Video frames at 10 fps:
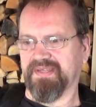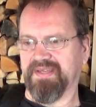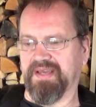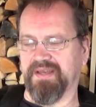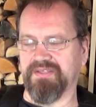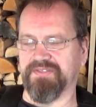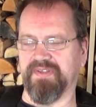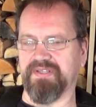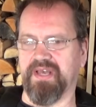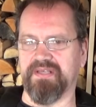It's
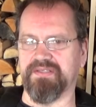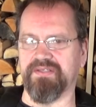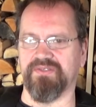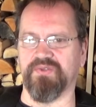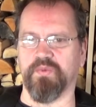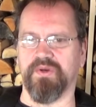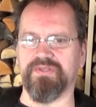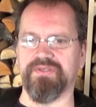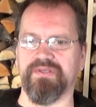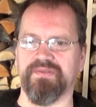fantastic to
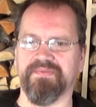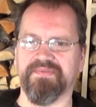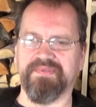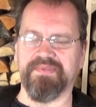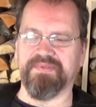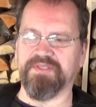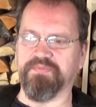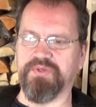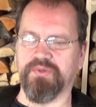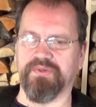watch it. It's
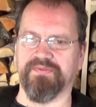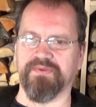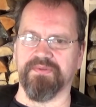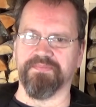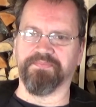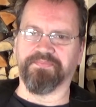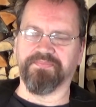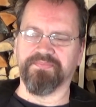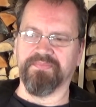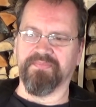beautiful.
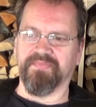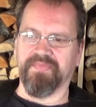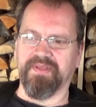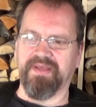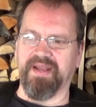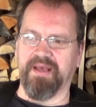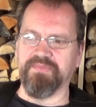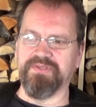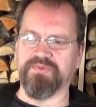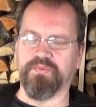And I'm
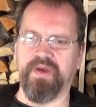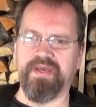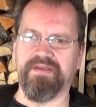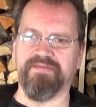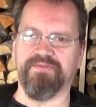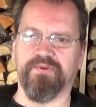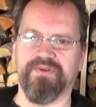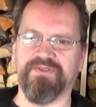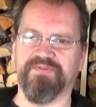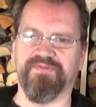just waiting for
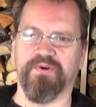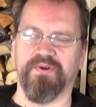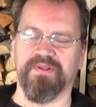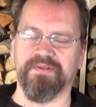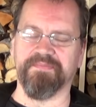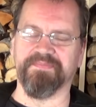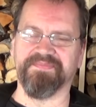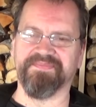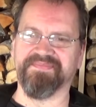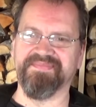it to fall.
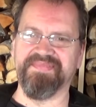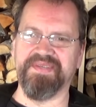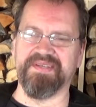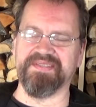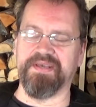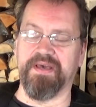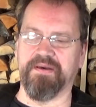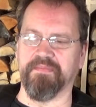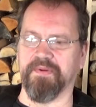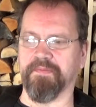Yes, I
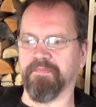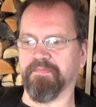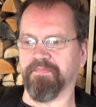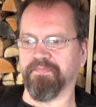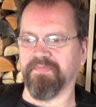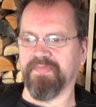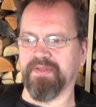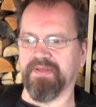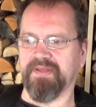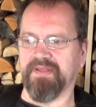am.
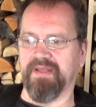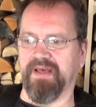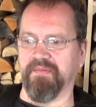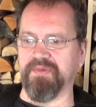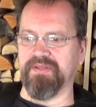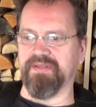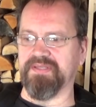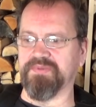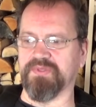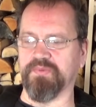I mean,
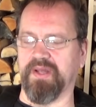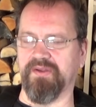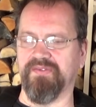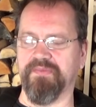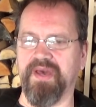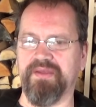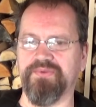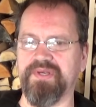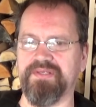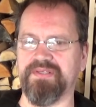this was one of the main
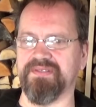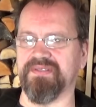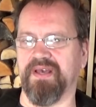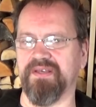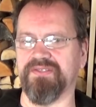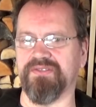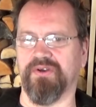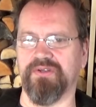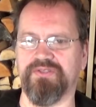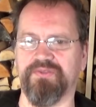reasons I
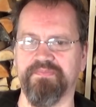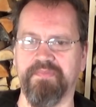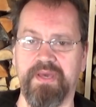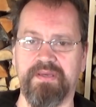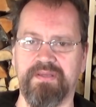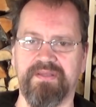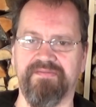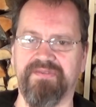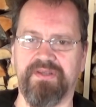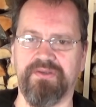started making the
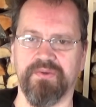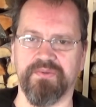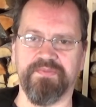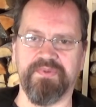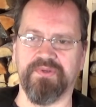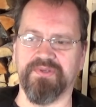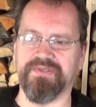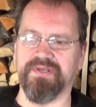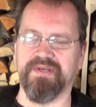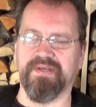videos,
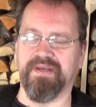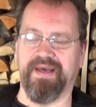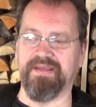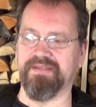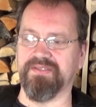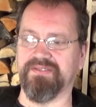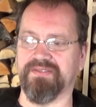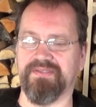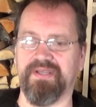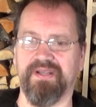because I
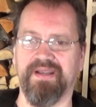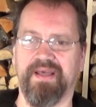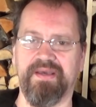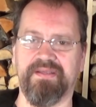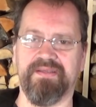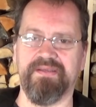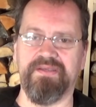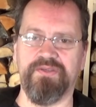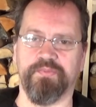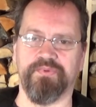just didn't like the
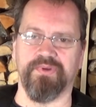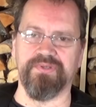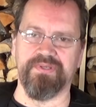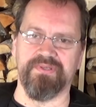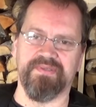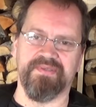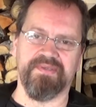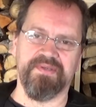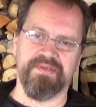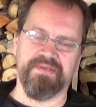EU project.
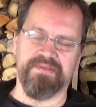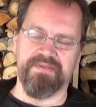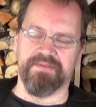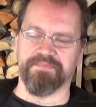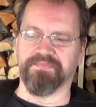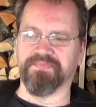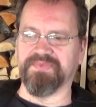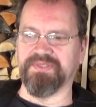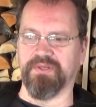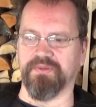Yeah,
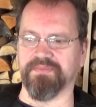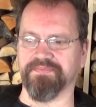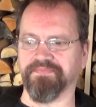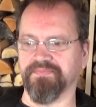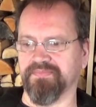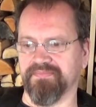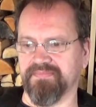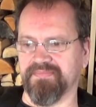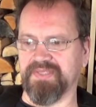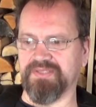so
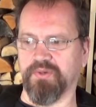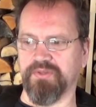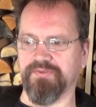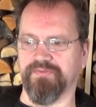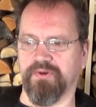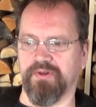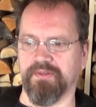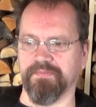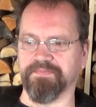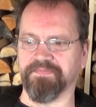it's going to
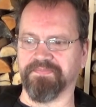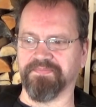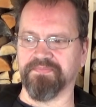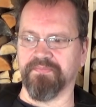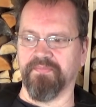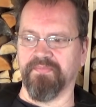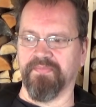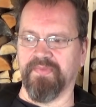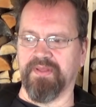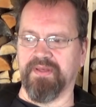fall.
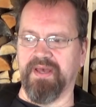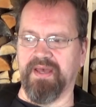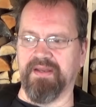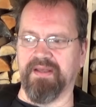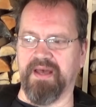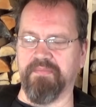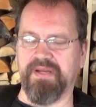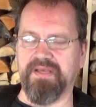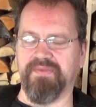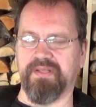And I
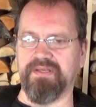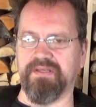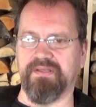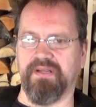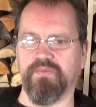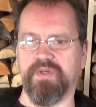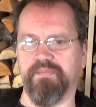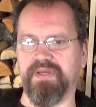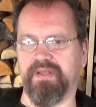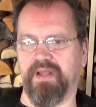believe that Italy will
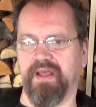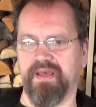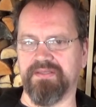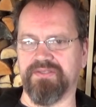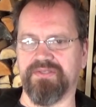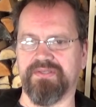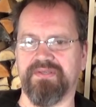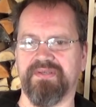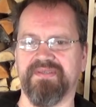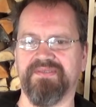be the
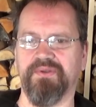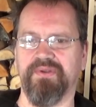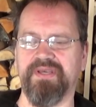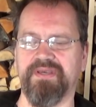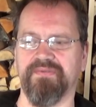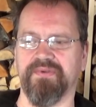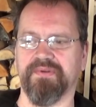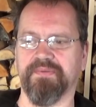next to leave.